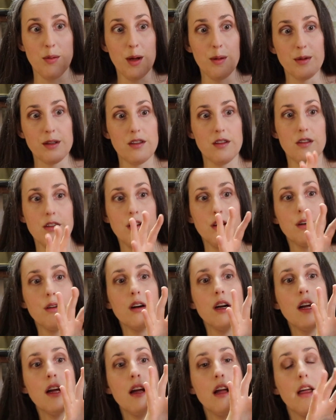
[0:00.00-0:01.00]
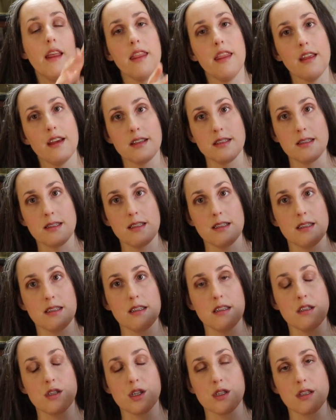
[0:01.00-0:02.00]
be able to do this since
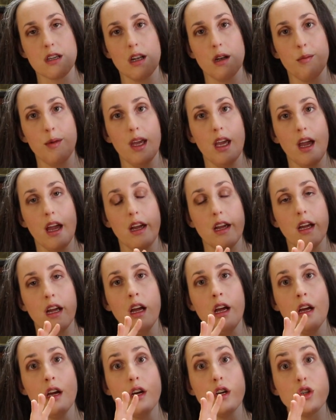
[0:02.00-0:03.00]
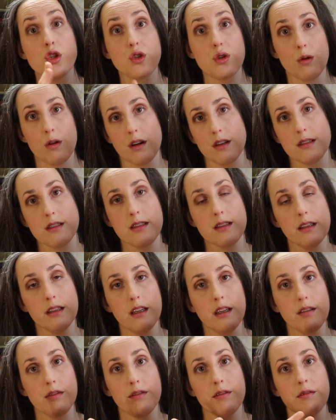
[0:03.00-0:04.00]
it's just going to be a short
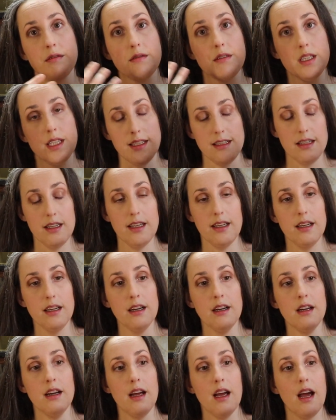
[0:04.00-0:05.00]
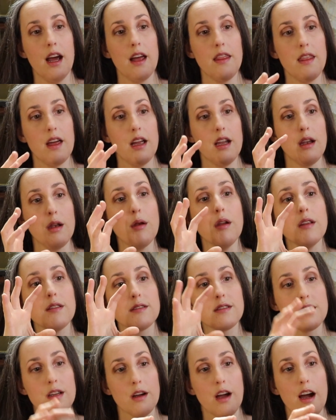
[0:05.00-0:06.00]
sleeve tee, and then
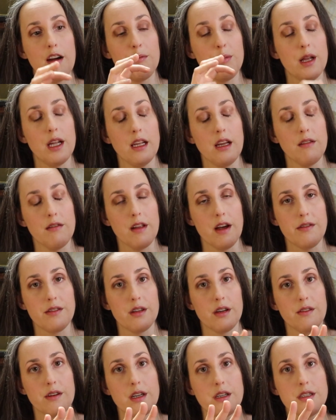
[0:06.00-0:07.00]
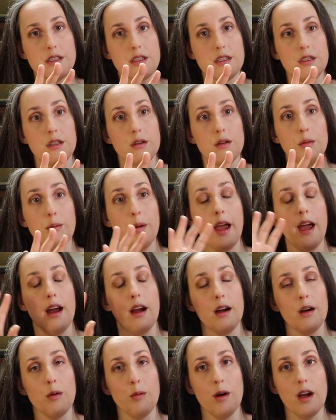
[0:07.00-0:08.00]
still have plenty of leftovers to
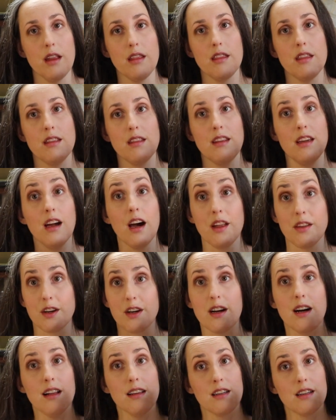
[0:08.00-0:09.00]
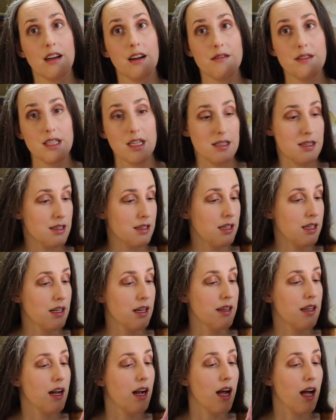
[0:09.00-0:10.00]
pair with the other color of Santalina
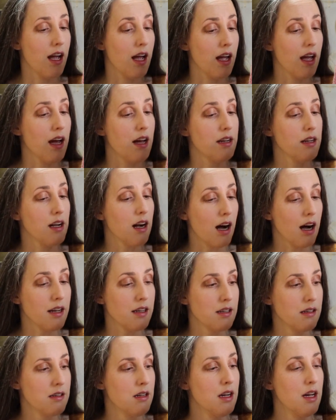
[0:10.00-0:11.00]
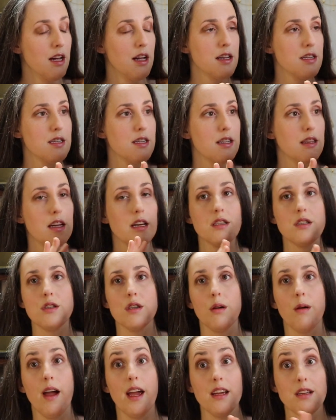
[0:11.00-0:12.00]
that I had gotten to then
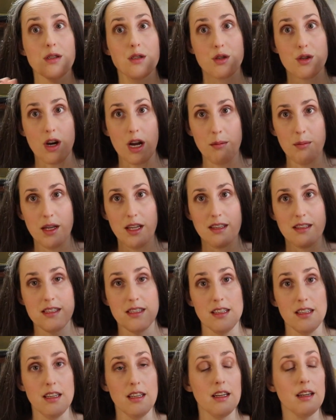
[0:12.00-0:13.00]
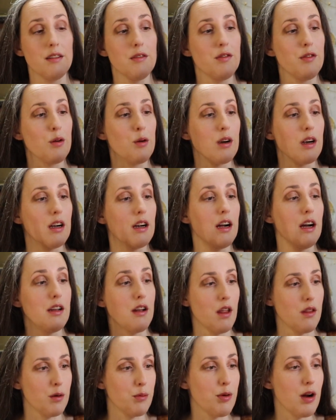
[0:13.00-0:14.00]
do a stripy tee for
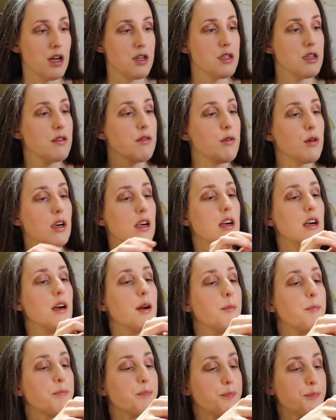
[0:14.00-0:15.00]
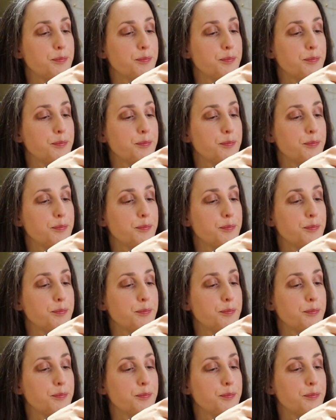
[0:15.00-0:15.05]
another project for her.